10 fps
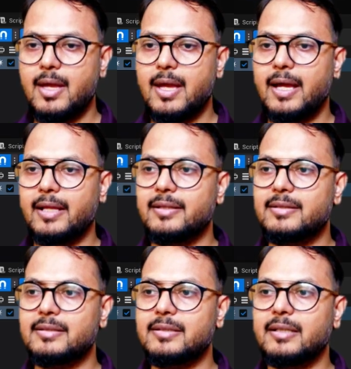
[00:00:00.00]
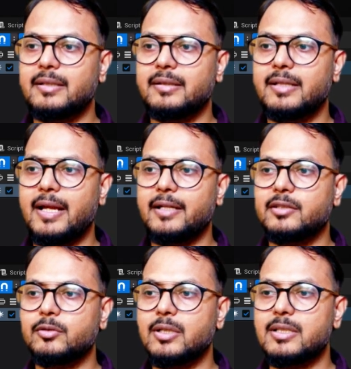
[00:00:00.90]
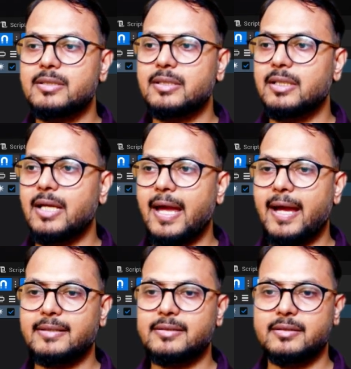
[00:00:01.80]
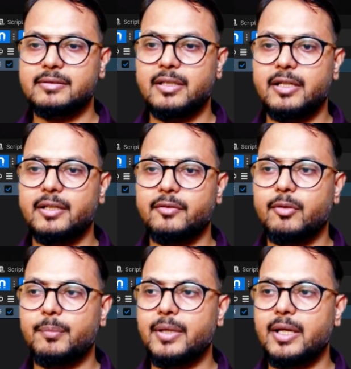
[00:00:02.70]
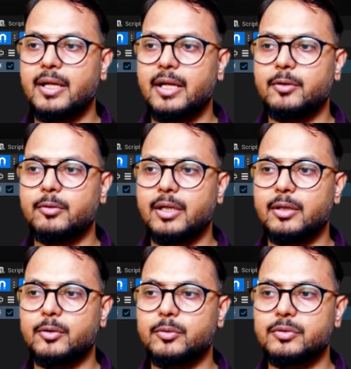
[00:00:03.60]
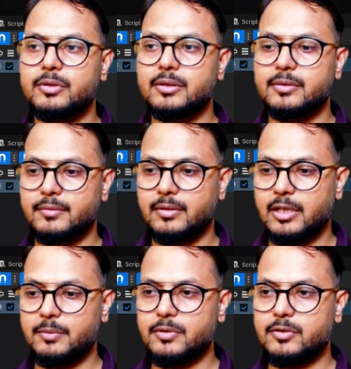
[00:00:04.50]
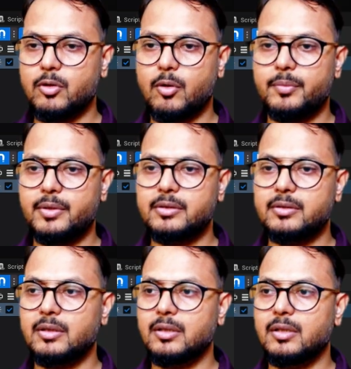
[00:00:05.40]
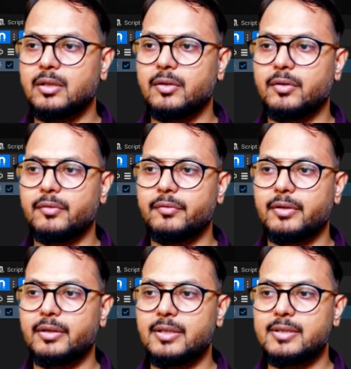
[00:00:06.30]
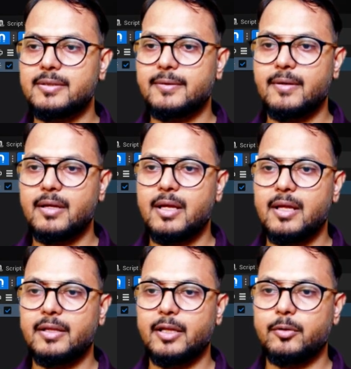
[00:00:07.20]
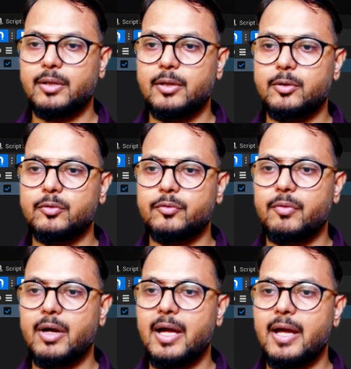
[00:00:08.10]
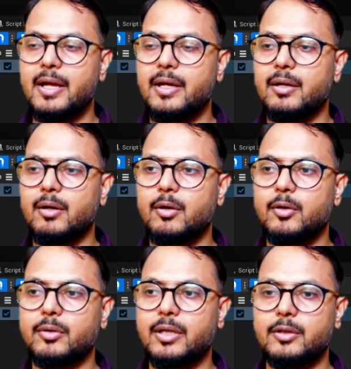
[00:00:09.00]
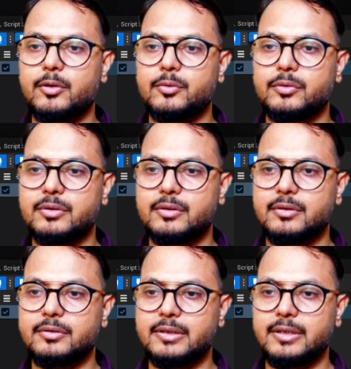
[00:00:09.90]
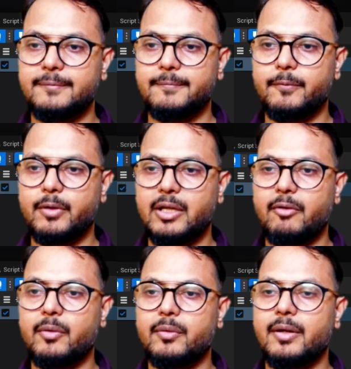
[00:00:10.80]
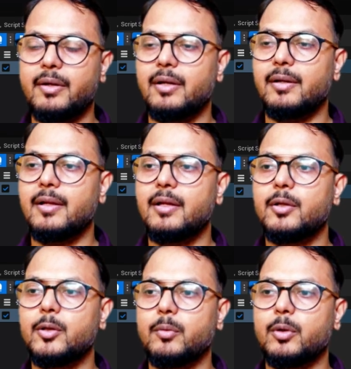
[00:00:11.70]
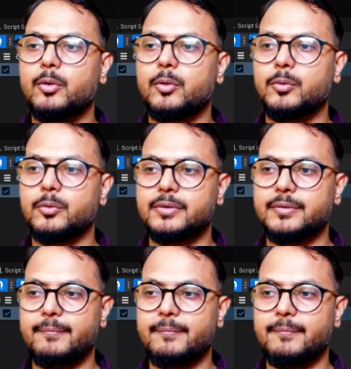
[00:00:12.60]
And this is the direction you can see. X is deleting from there. And you can use this. Let me stop this with this. Then you can use Y or you can use Z, whatever you want to use.